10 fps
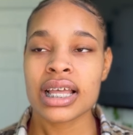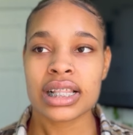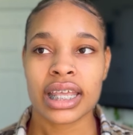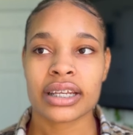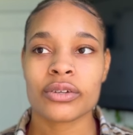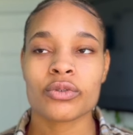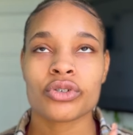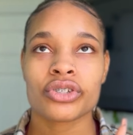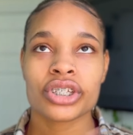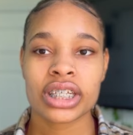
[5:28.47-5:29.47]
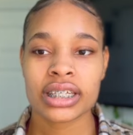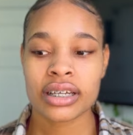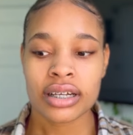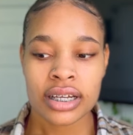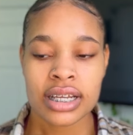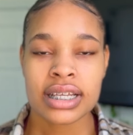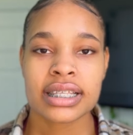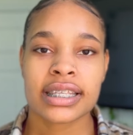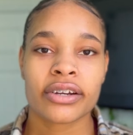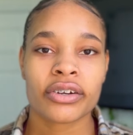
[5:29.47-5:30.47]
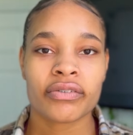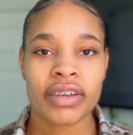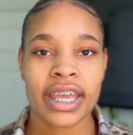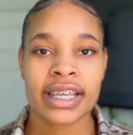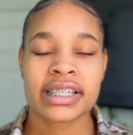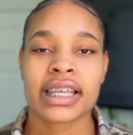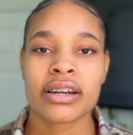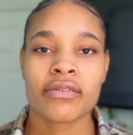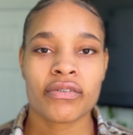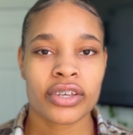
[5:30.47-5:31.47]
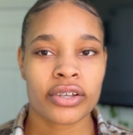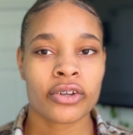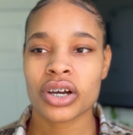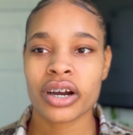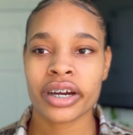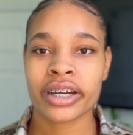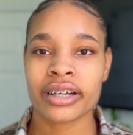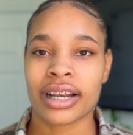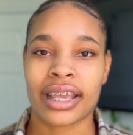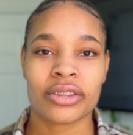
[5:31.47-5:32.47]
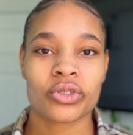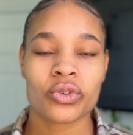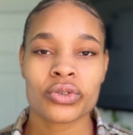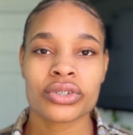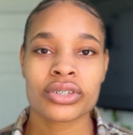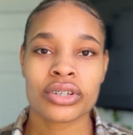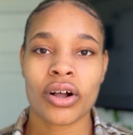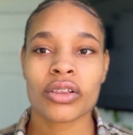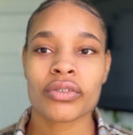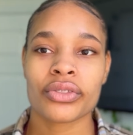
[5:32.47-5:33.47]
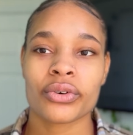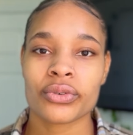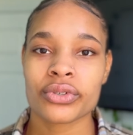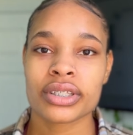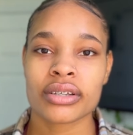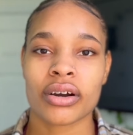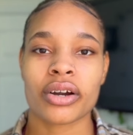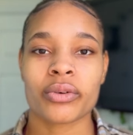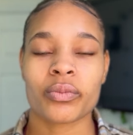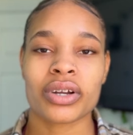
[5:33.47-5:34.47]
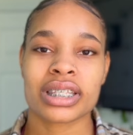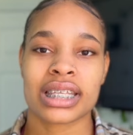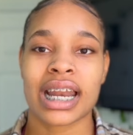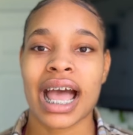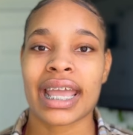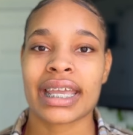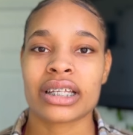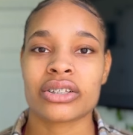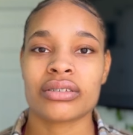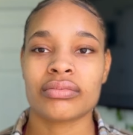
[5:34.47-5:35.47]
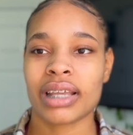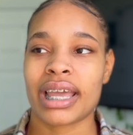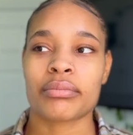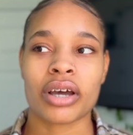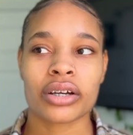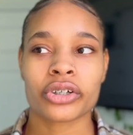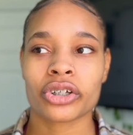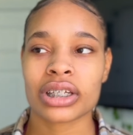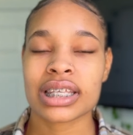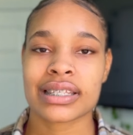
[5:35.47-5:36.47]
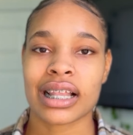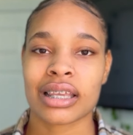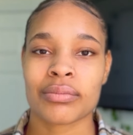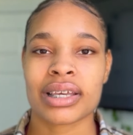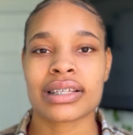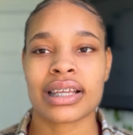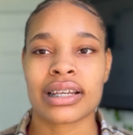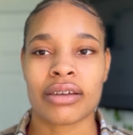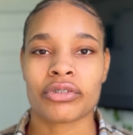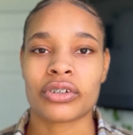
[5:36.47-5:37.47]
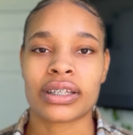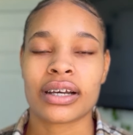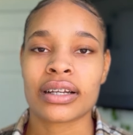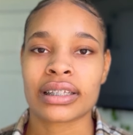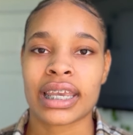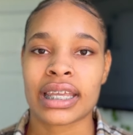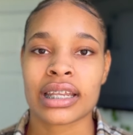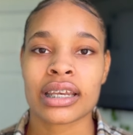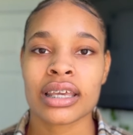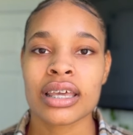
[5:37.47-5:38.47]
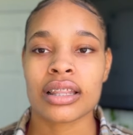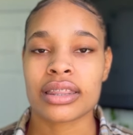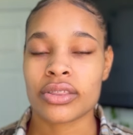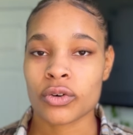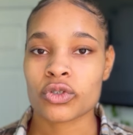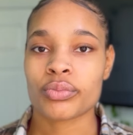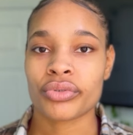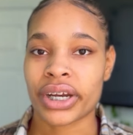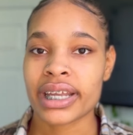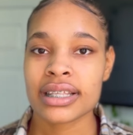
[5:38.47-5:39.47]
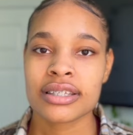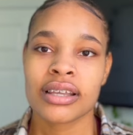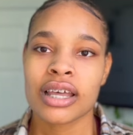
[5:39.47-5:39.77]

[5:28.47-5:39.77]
like neutrogena cerave cetaphil tarte like those all of those are ones that i am not currently selling because i never really ungated those brands